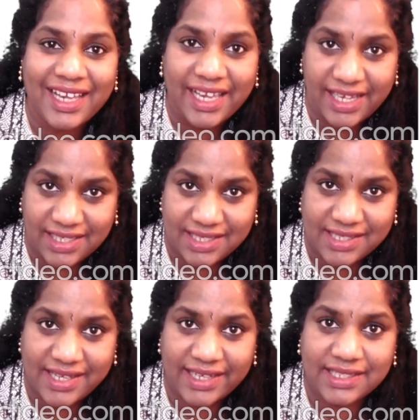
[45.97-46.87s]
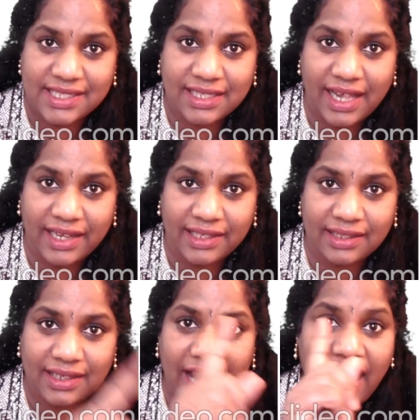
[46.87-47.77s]
Intersecting line
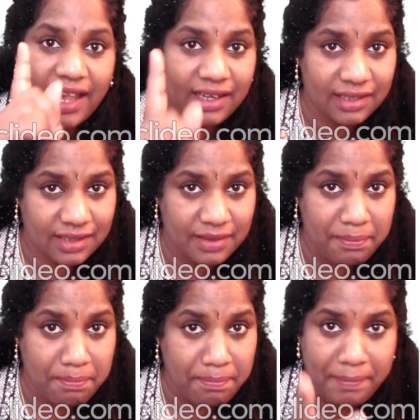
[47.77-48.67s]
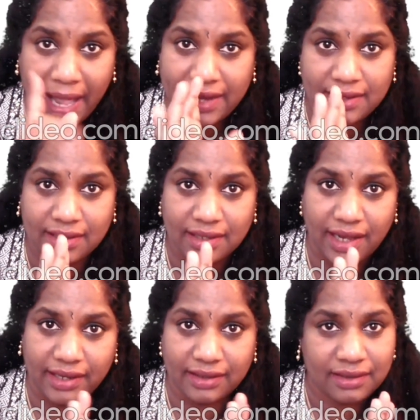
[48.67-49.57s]
and parallel
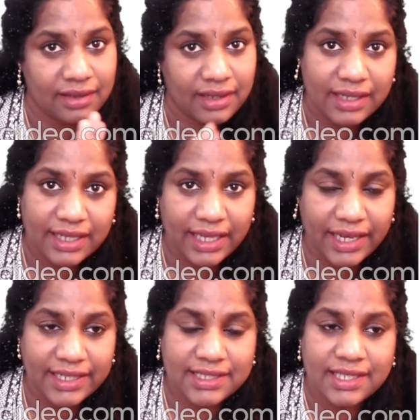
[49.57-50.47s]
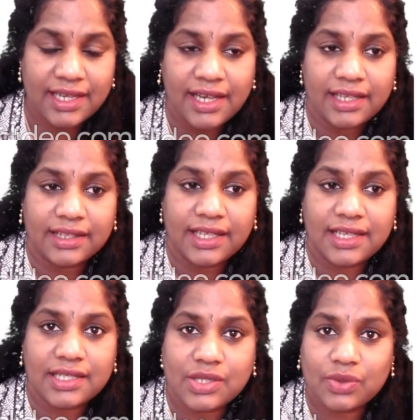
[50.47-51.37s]
line, correct?
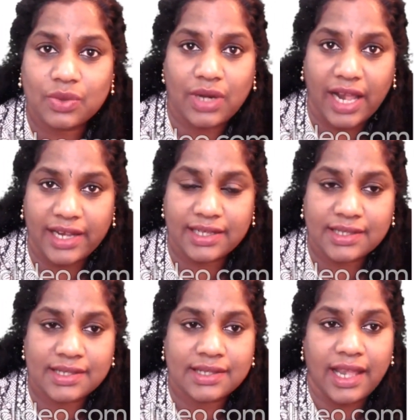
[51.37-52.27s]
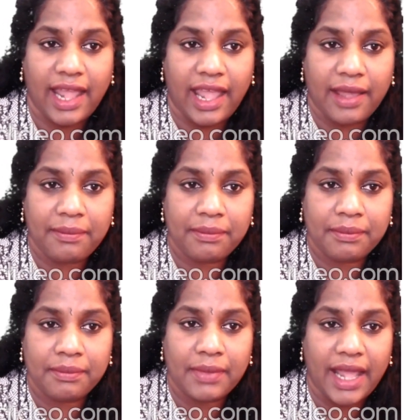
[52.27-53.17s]
These two lines M
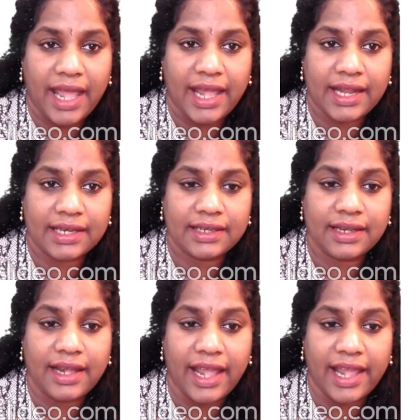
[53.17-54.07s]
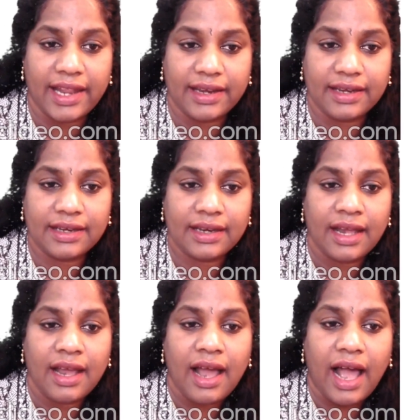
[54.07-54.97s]
and N
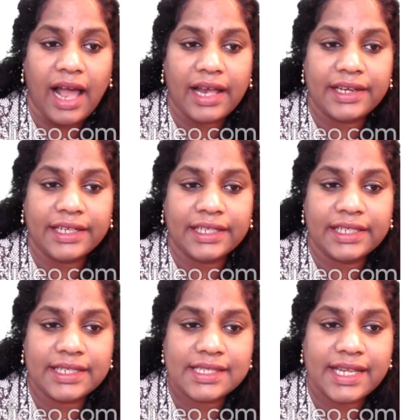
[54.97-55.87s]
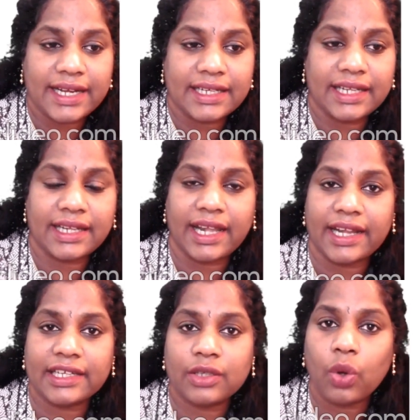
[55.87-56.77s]
are intersecting
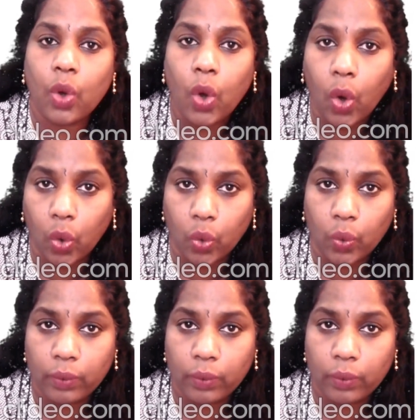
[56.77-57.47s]
at O.